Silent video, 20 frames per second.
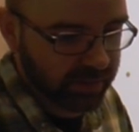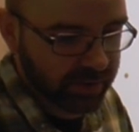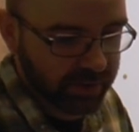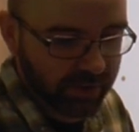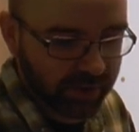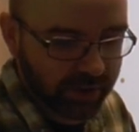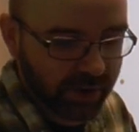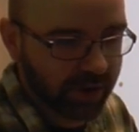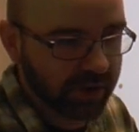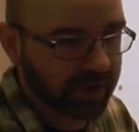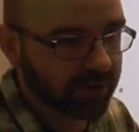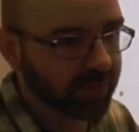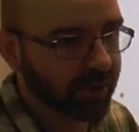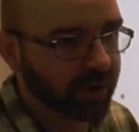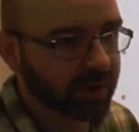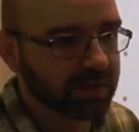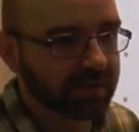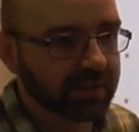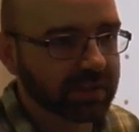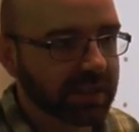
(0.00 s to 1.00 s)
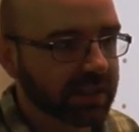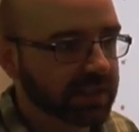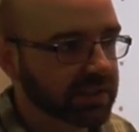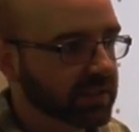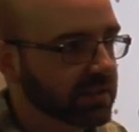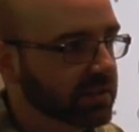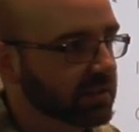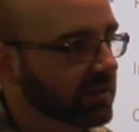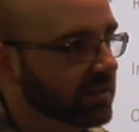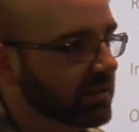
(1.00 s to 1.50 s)
Neurocognitive models of
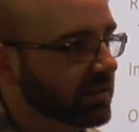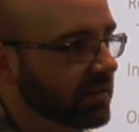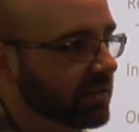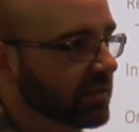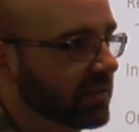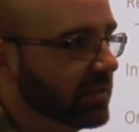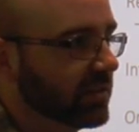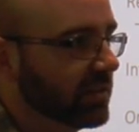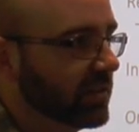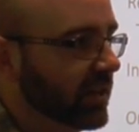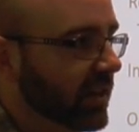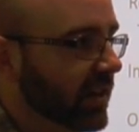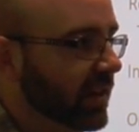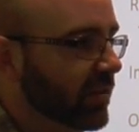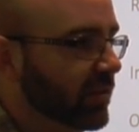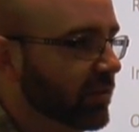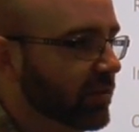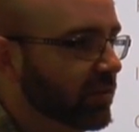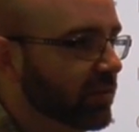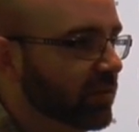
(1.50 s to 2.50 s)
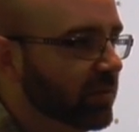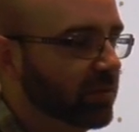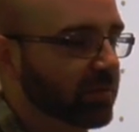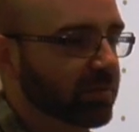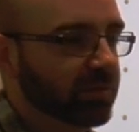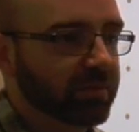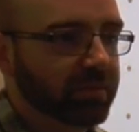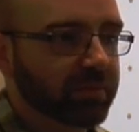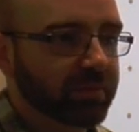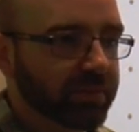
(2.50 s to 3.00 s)
attention have
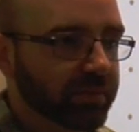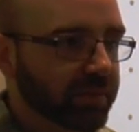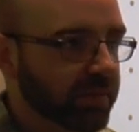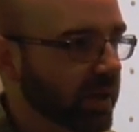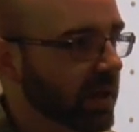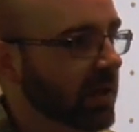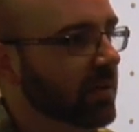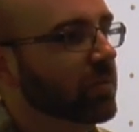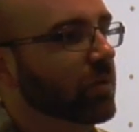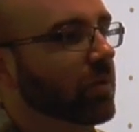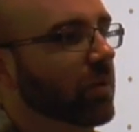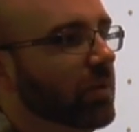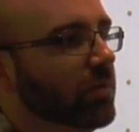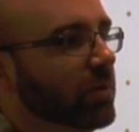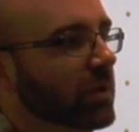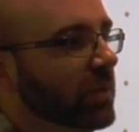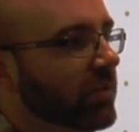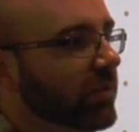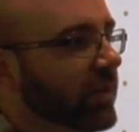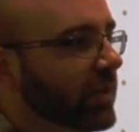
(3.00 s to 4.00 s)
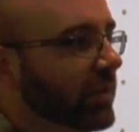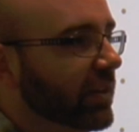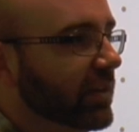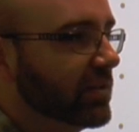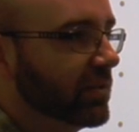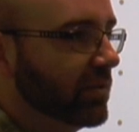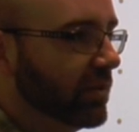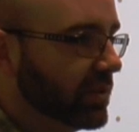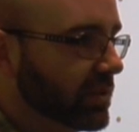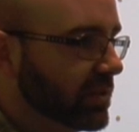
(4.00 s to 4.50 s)
become quite prolific.
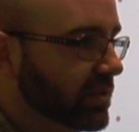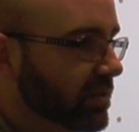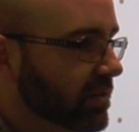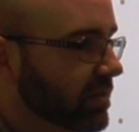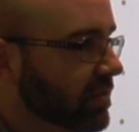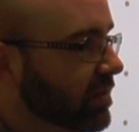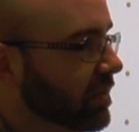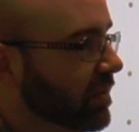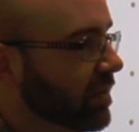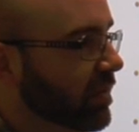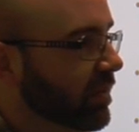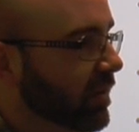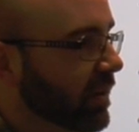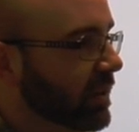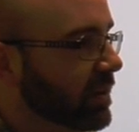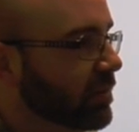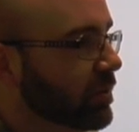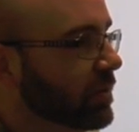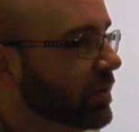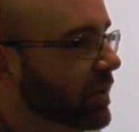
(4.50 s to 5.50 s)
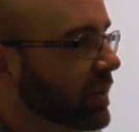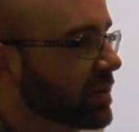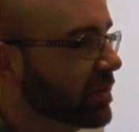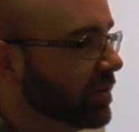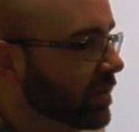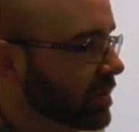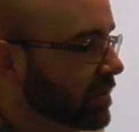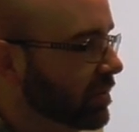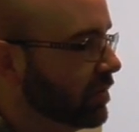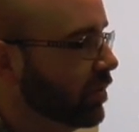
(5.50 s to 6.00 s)
There's lots available. There's
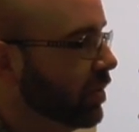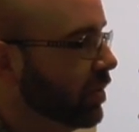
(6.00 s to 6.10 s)
lots of